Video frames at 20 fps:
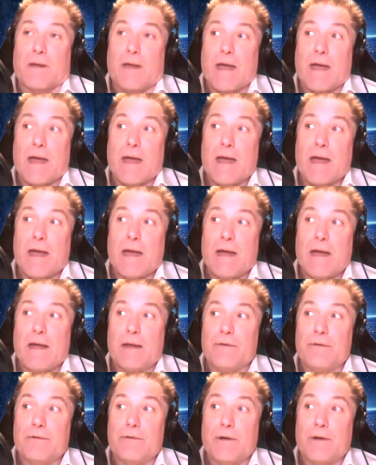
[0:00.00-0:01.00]

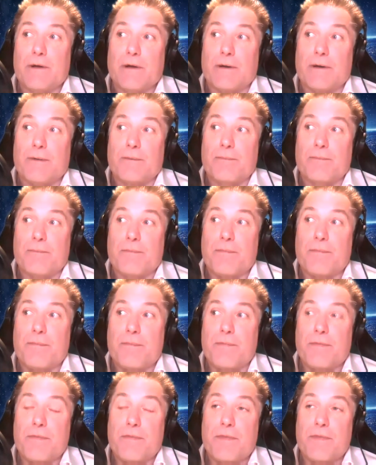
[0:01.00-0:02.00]
And
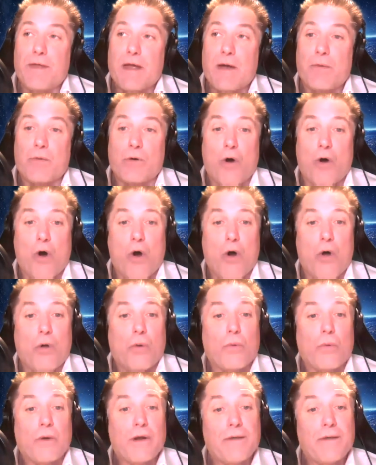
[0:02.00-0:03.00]
they were
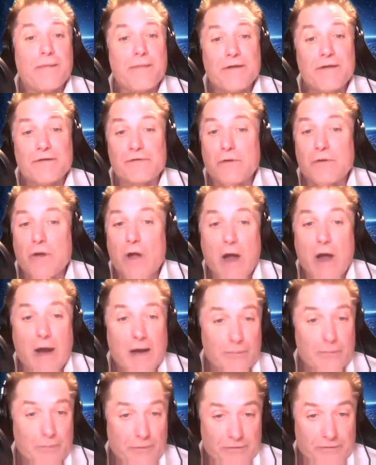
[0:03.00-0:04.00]
all in this
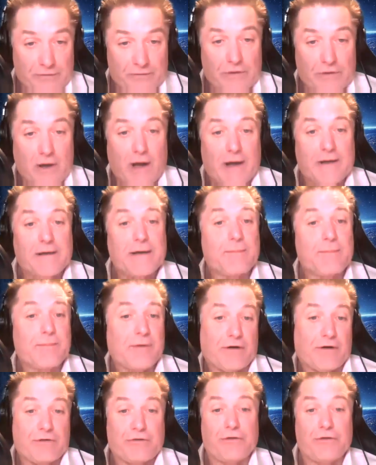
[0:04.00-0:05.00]
line with this guy named
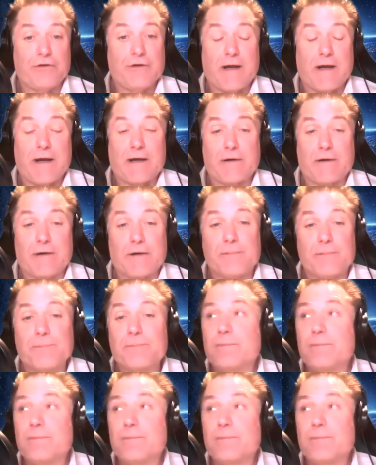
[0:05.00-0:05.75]
Dexter Yeager.